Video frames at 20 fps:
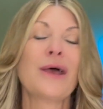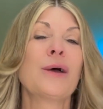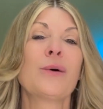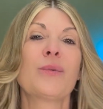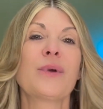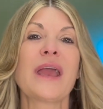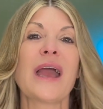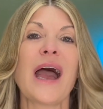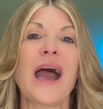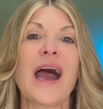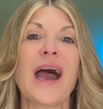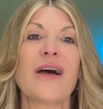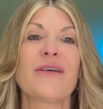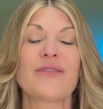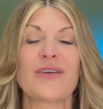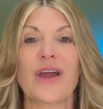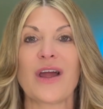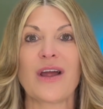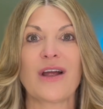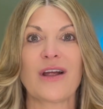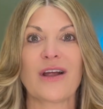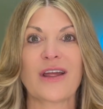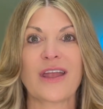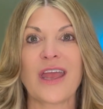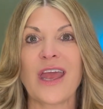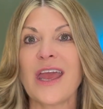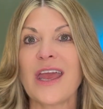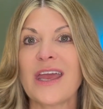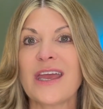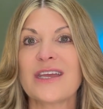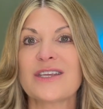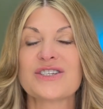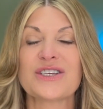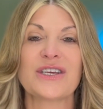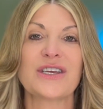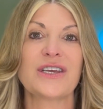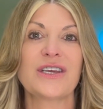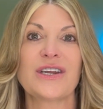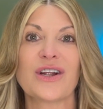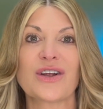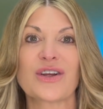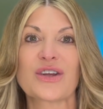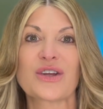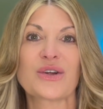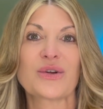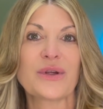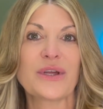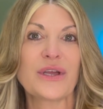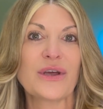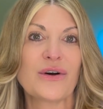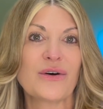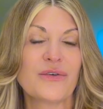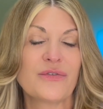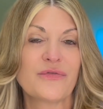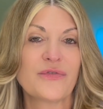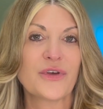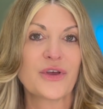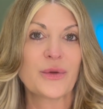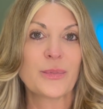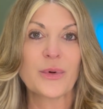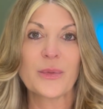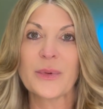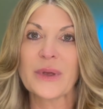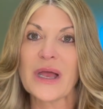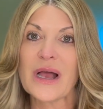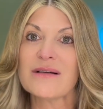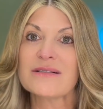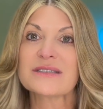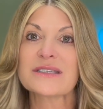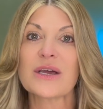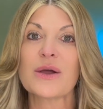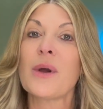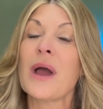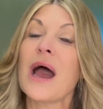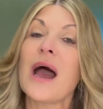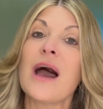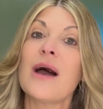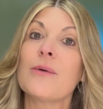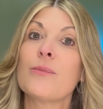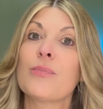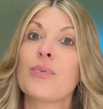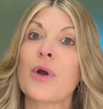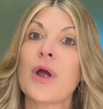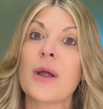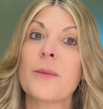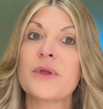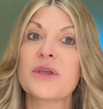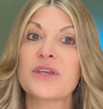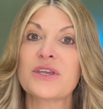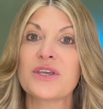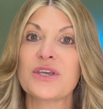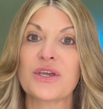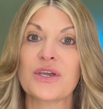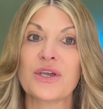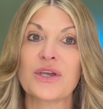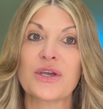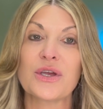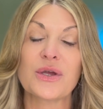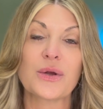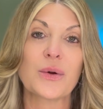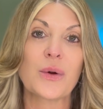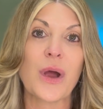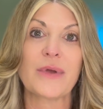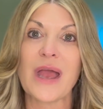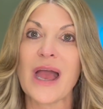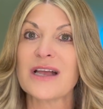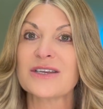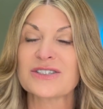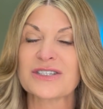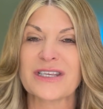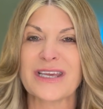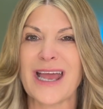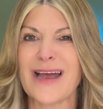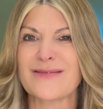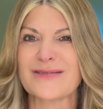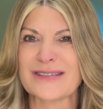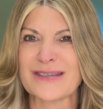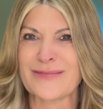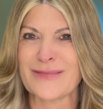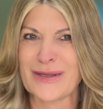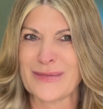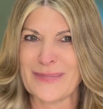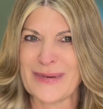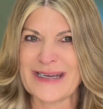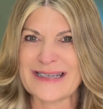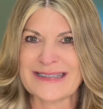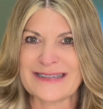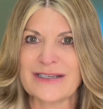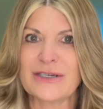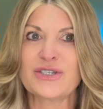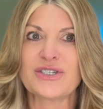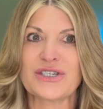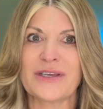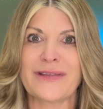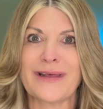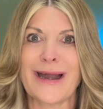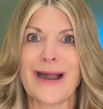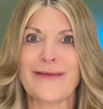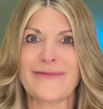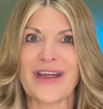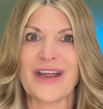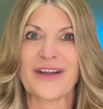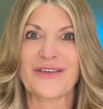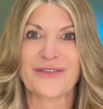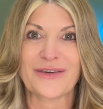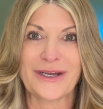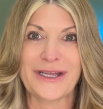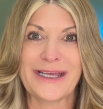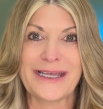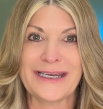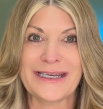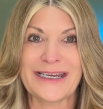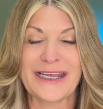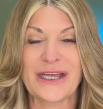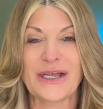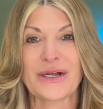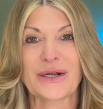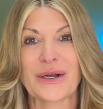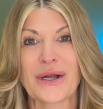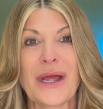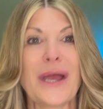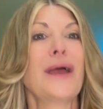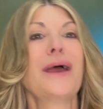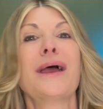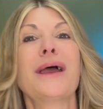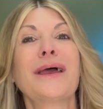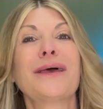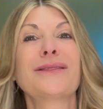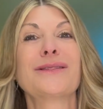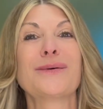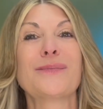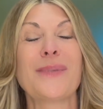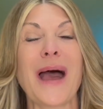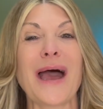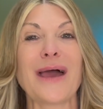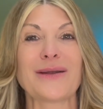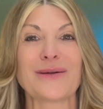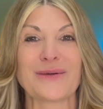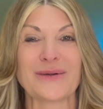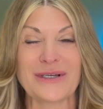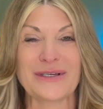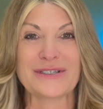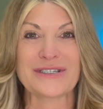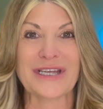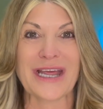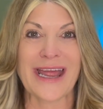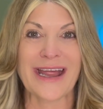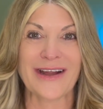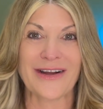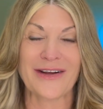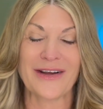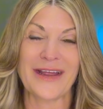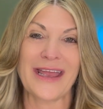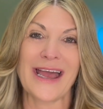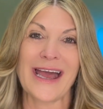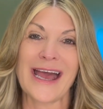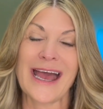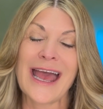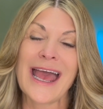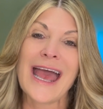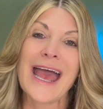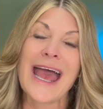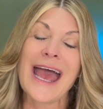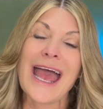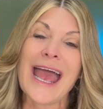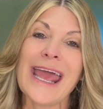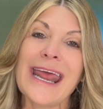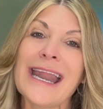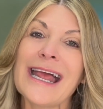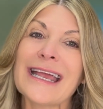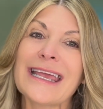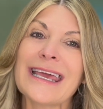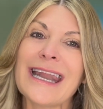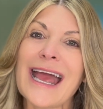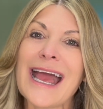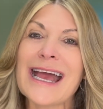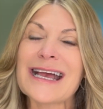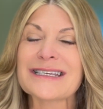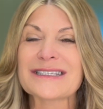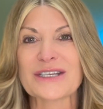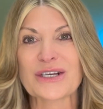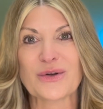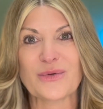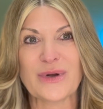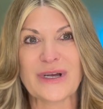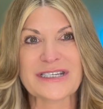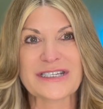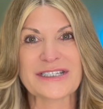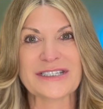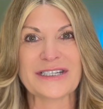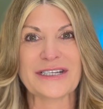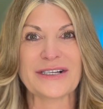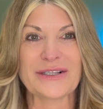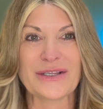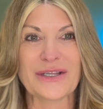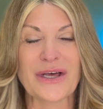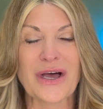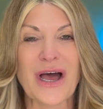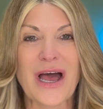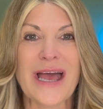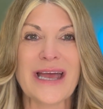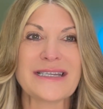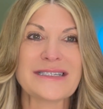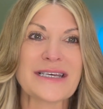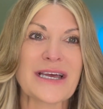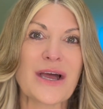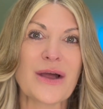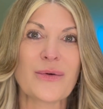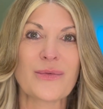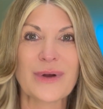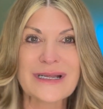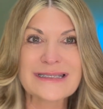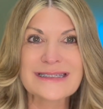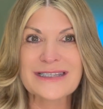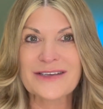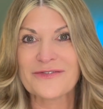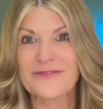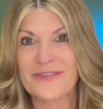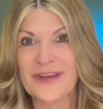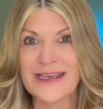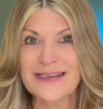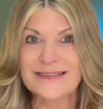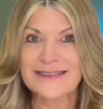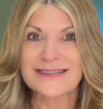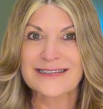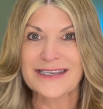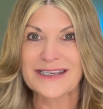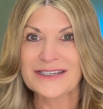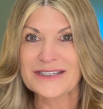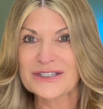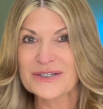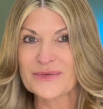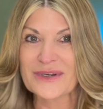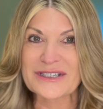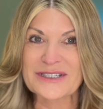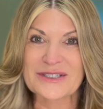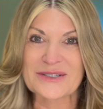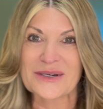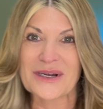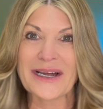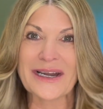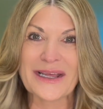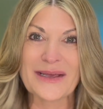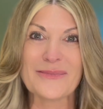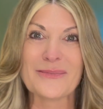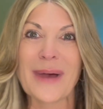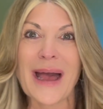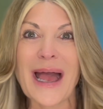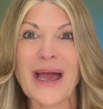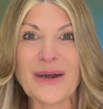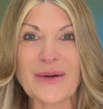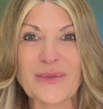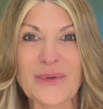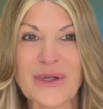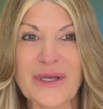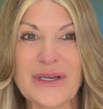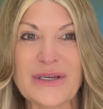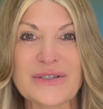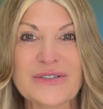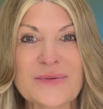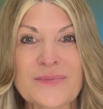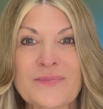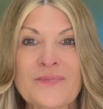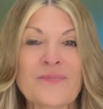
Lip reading: We have our Cajun, our Creole food, but we also have barbecue. We actually have some of the best sushi that I've ever eaten here in the Baton Rouge area. And I get asked the question a lot, what's the fanciest restaurant in Baton Rouge?